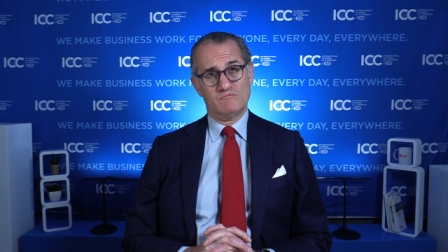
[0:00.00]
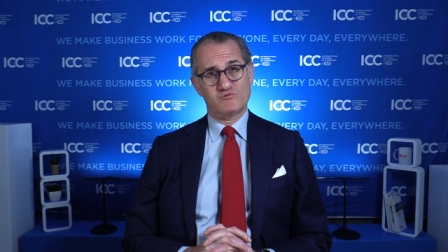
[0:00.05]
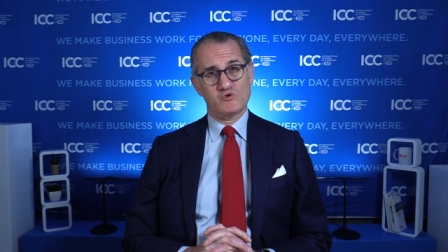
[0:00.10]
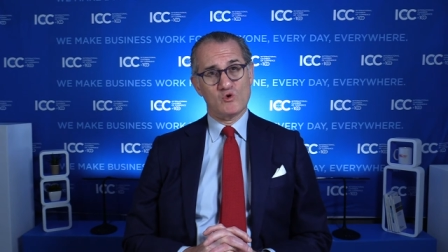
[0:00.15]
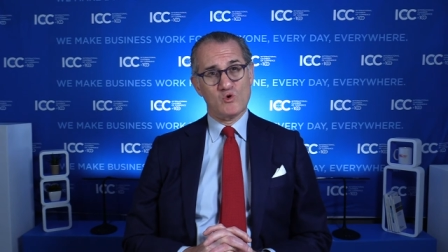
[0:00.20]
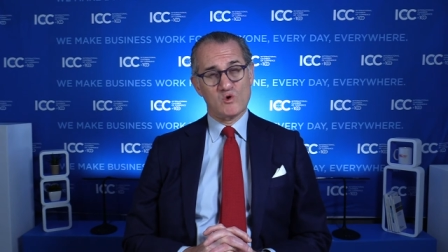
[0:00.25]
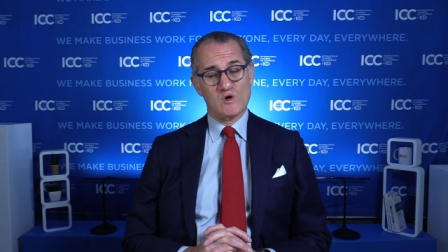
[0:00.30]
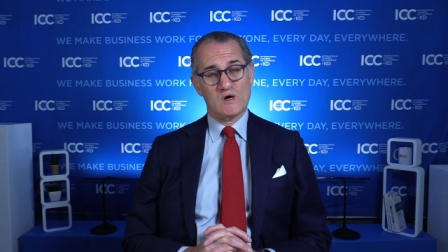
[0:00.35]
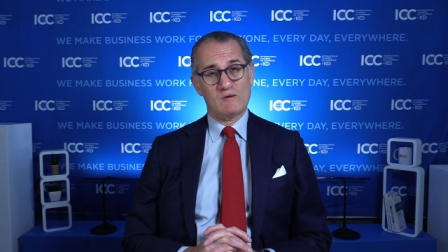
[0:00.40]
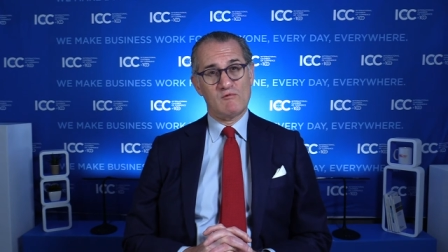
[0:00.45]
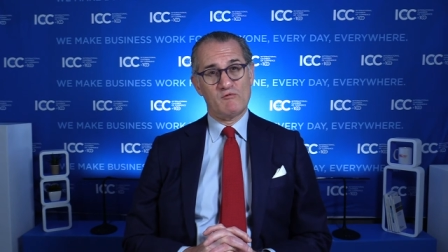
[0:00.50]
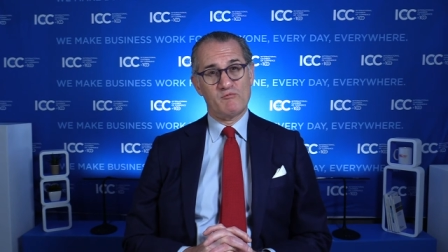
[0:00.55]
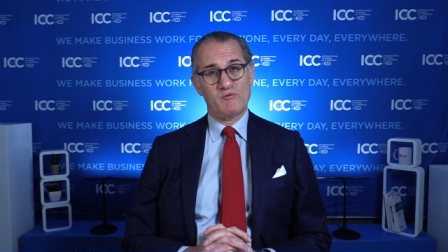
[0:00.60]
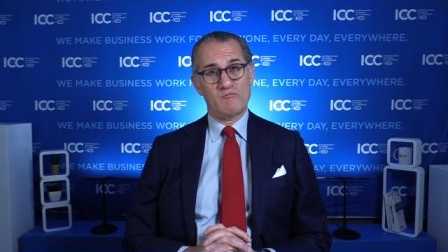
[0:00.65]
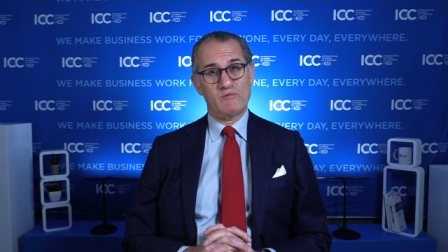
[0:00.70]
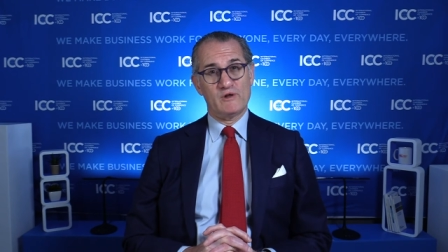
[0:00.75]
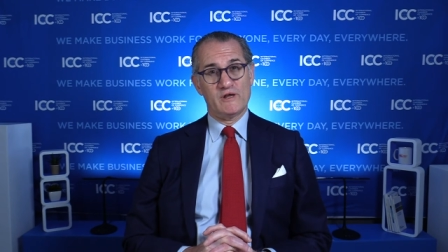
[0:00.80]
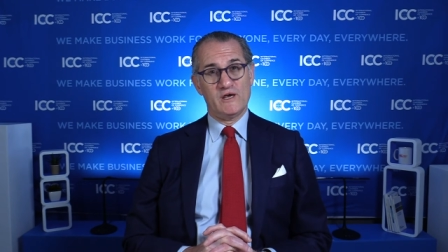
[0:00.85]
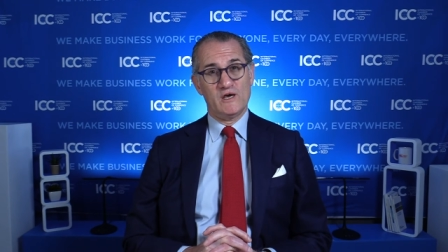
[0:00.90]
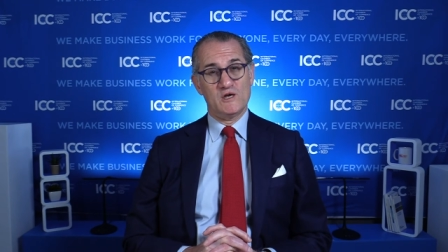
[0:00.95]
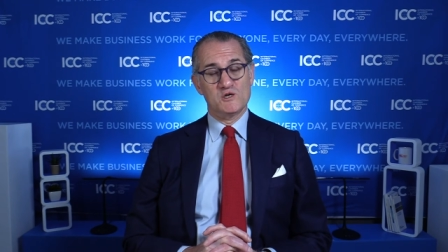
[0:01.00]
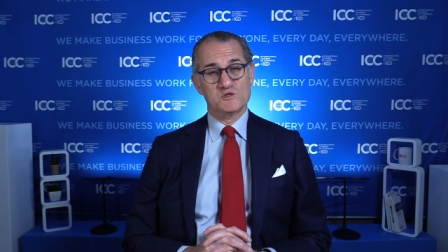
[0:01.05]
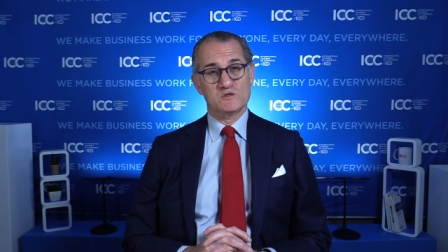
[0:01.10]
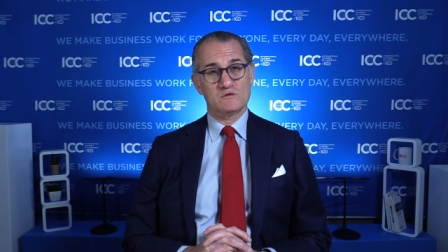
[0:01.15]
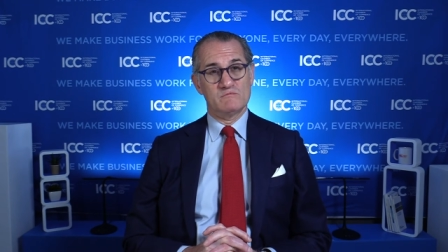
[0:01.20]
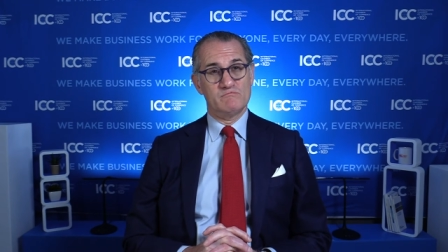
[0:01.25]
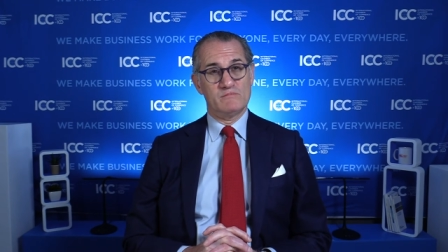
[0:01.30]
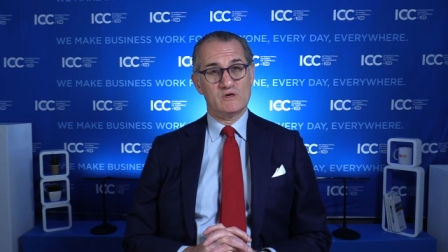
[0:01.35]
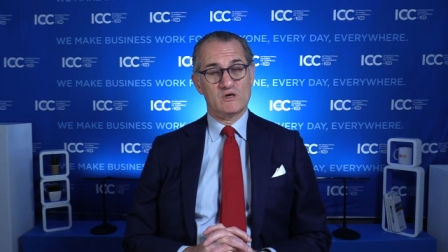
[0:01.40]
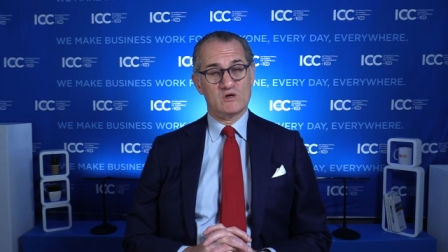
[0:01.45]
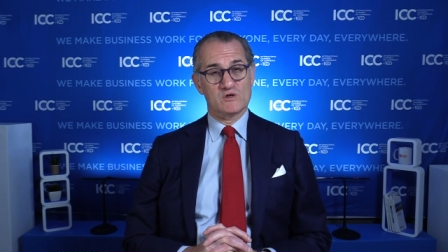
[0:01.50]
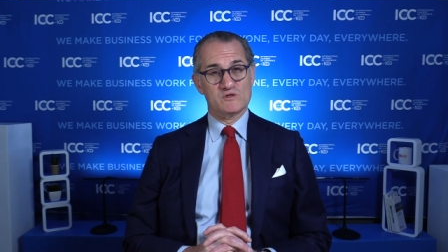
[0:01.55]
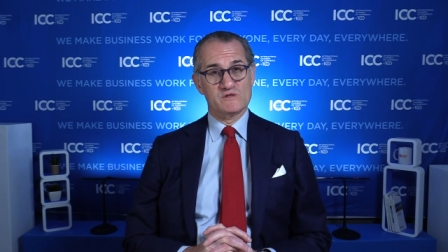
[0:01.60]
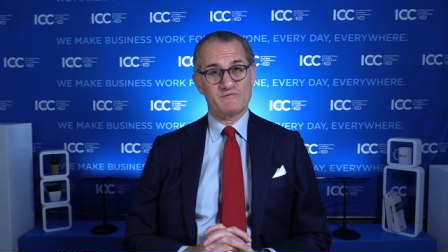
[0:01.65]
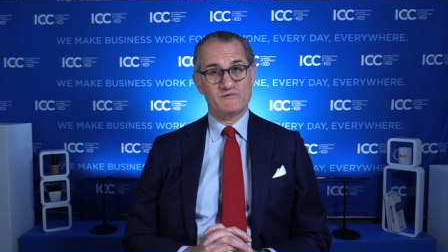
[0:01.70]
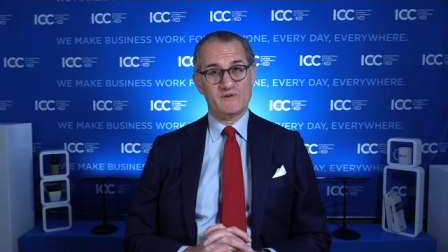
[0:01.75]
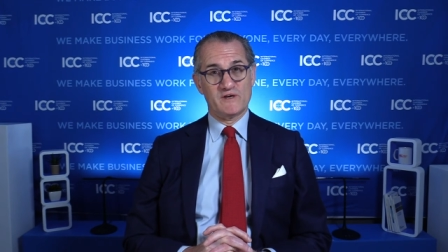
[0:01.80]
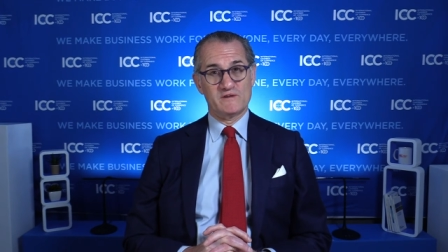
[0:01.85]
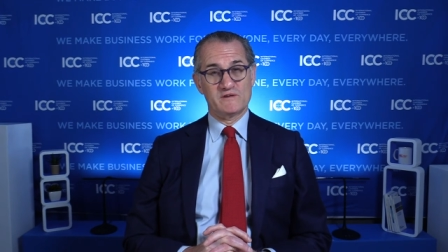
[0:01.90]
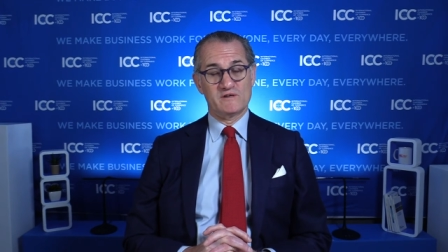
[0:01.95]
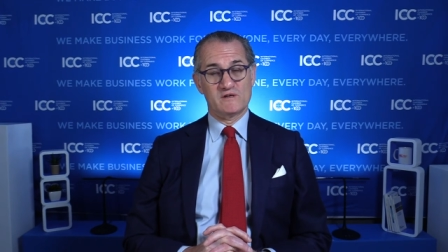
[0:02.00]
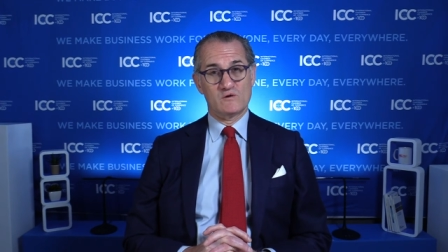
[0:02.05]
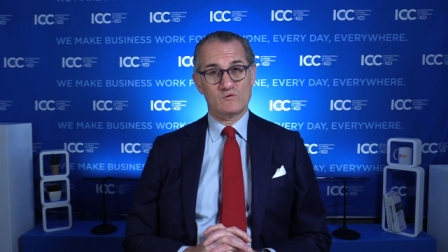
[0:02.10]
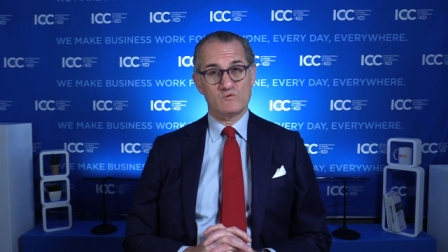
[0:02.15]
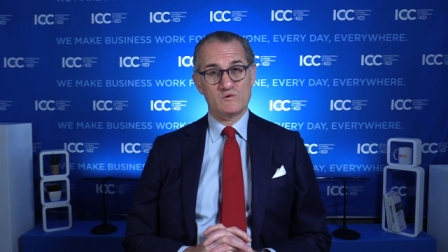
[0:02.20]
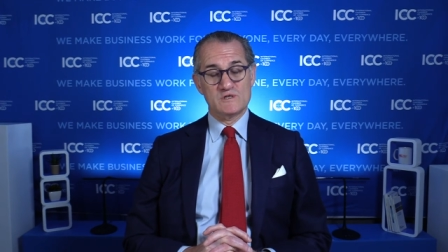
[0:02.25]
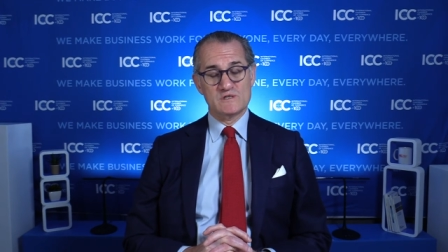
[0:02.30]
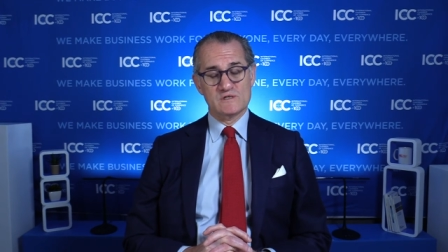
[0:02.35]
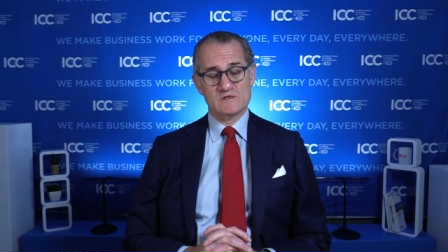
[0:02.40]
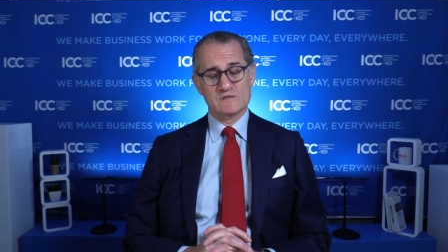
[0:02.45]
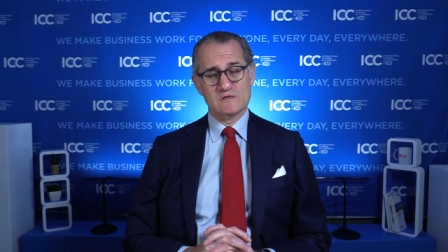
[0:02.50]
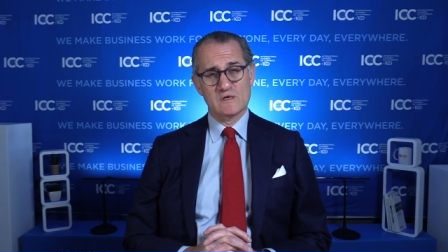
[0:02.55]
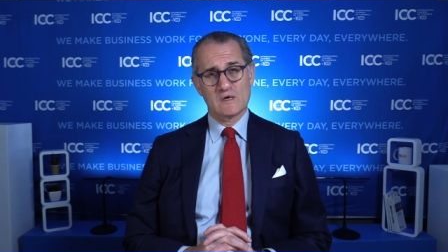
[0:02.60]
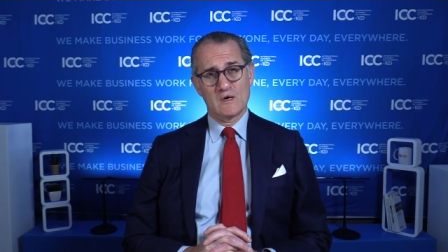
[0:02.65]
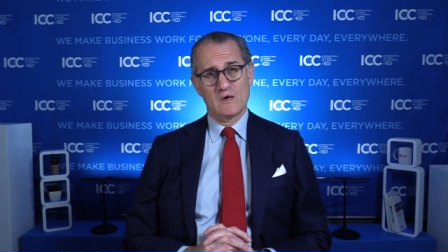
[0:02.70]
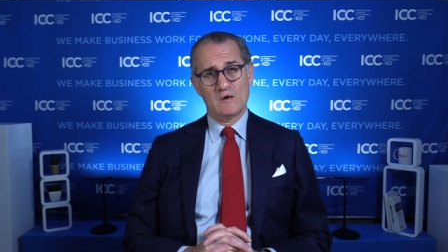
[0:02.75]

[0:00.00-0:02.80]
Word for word: program of publication because of technical reasons,